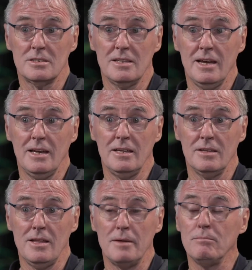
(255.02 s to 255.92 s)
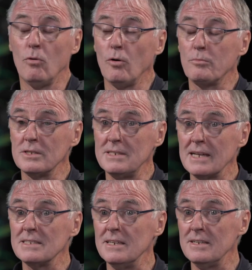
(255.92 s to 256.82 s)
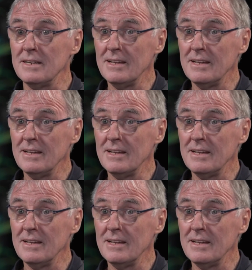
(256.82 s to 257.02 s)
they're more protected